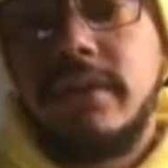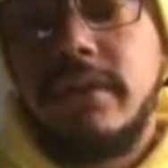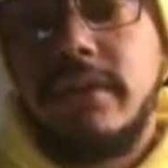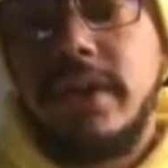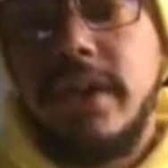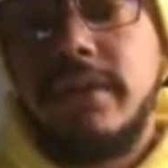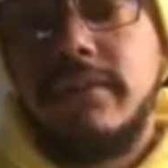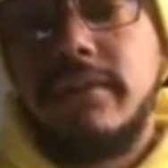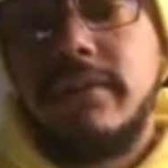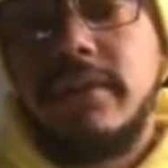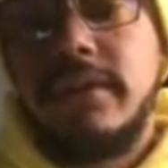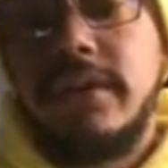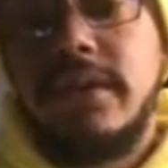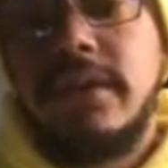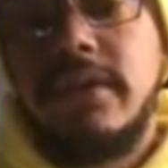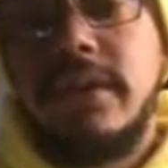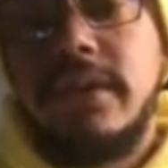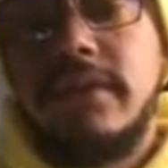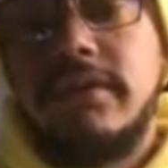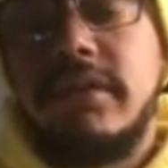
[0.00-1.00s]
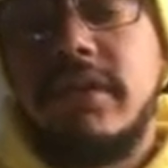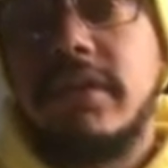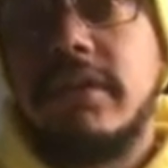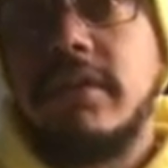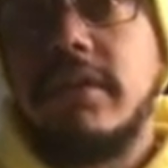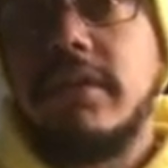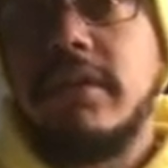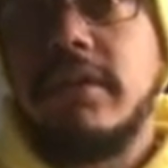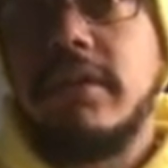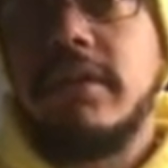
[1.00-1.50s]
Okay, they say
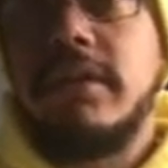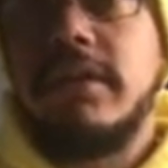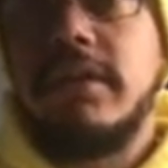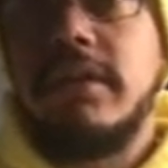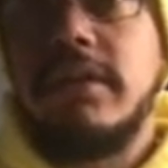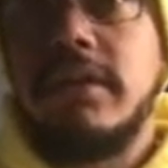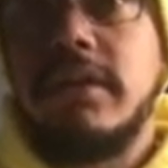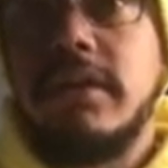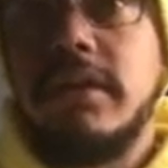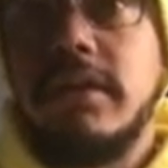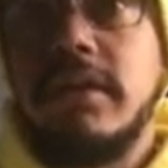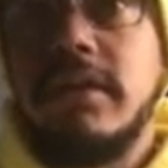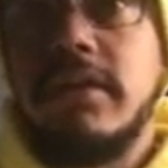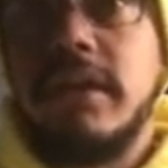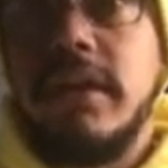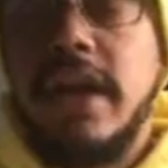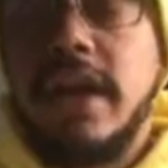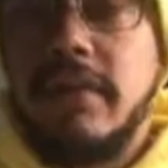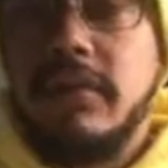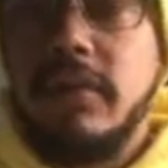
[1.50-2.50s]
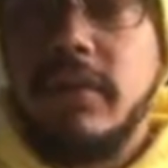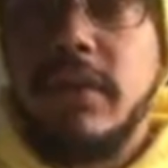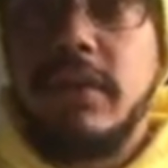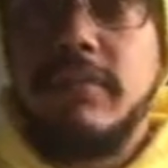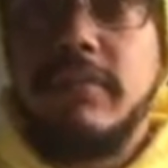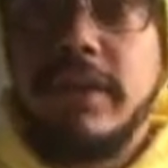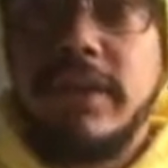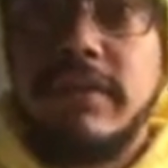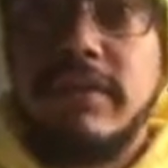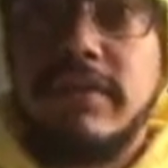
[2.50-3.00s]
the the N word
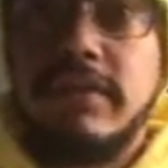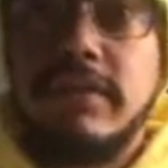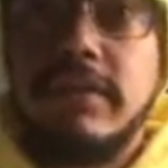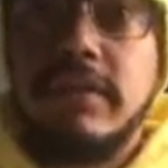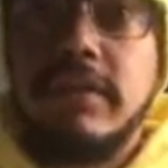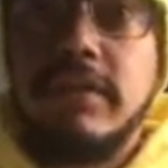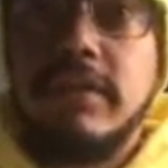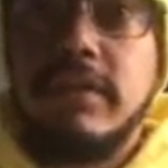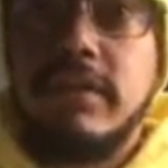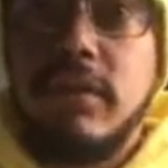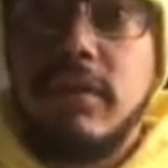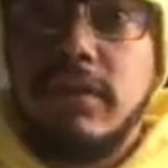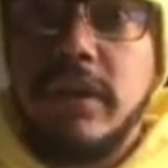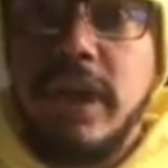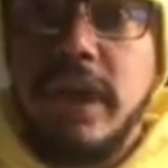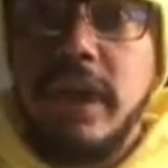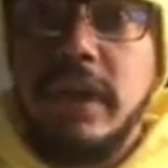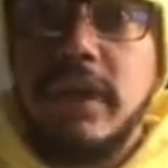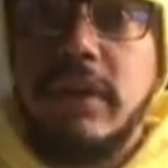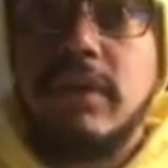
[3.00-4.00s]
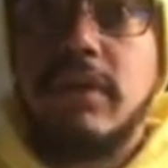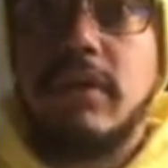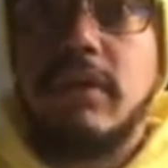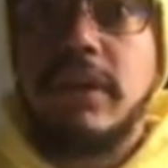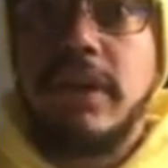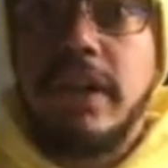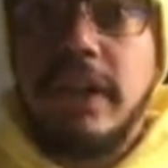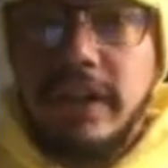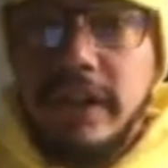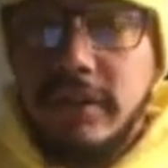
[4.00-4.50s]
means no gear
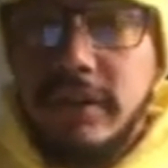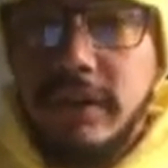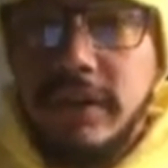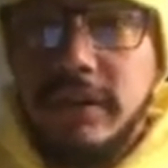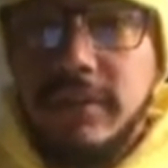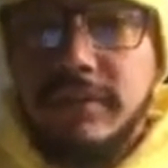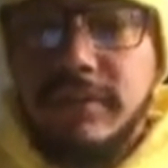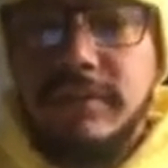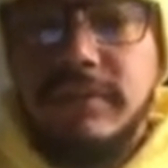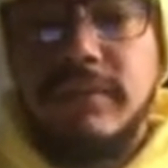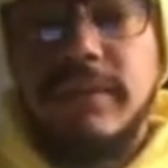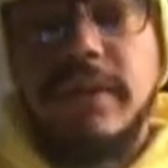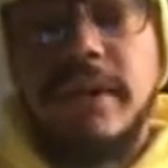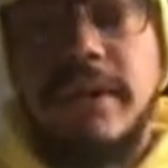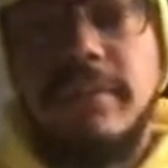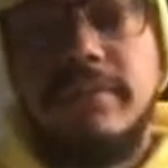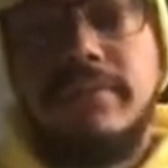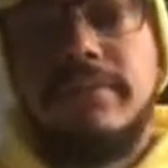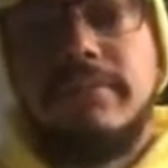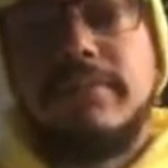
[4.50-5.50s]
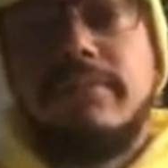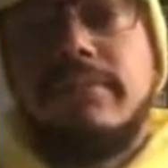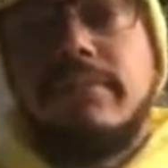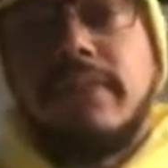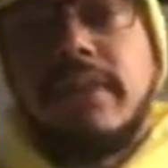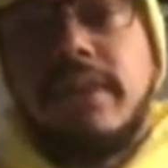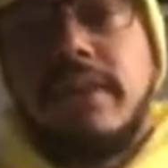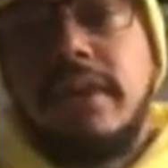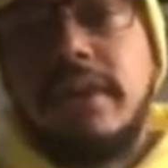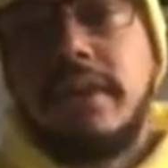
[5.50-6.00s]
or ignorant. Okay,
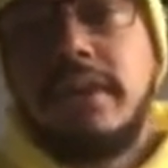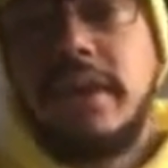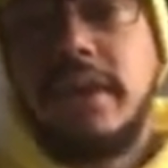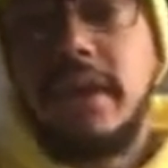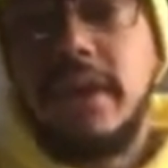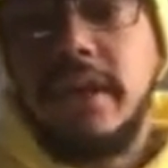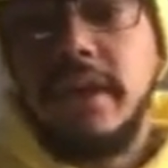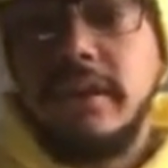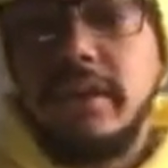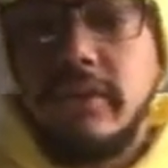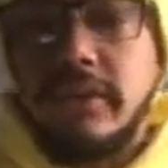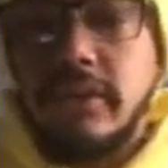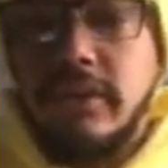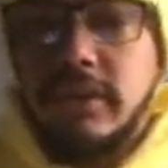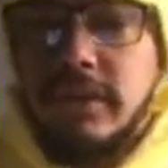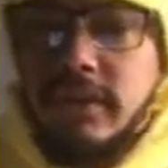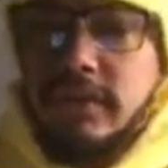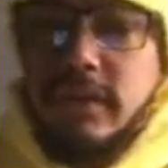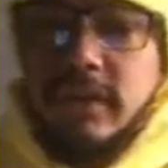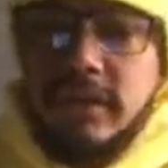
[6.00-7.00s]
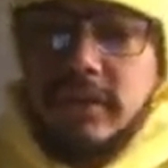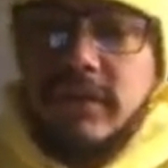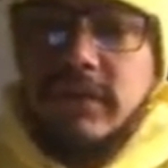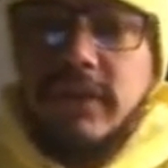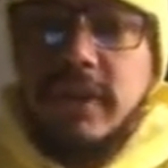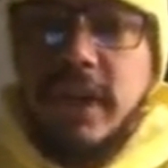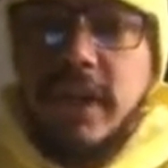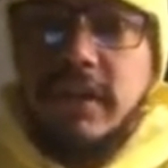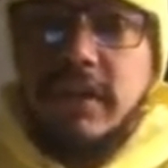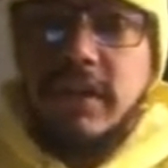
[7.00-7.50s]
and so there's a bunch
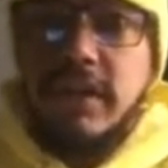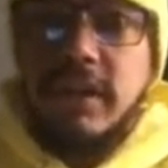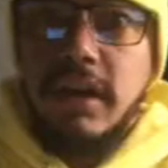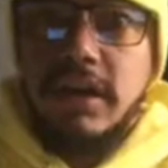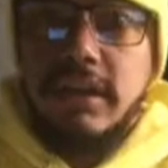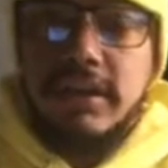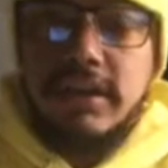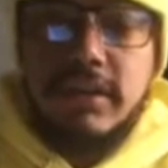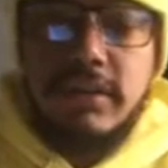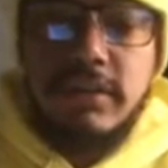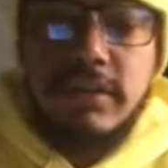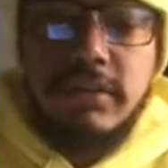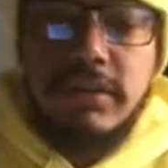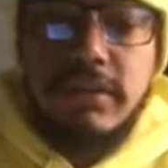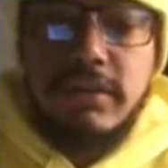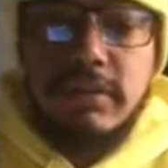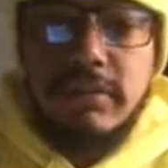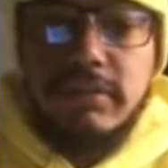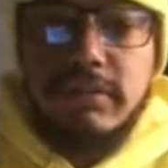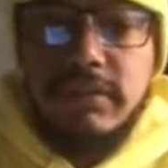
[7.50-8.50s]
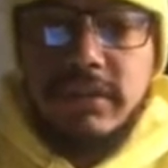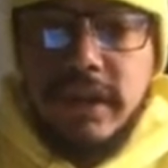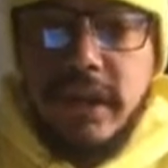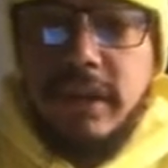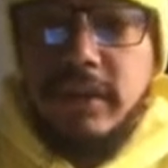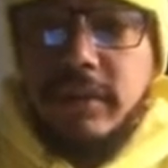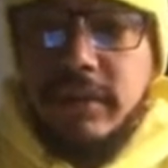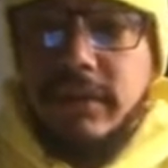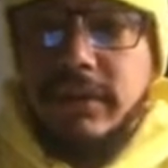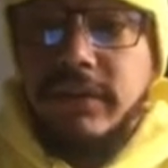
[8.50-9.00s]
of technological
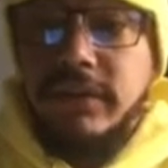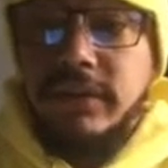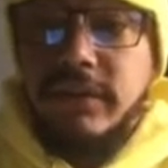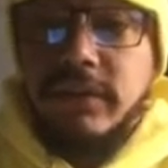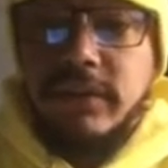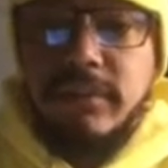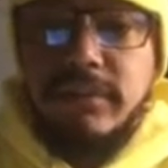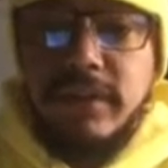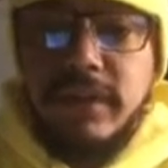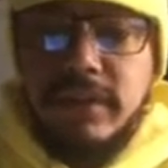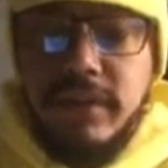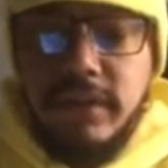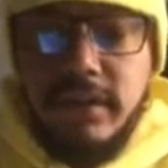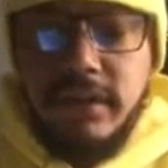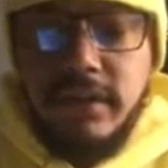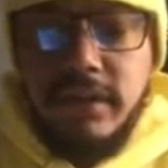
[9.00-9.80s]
terrorists who have been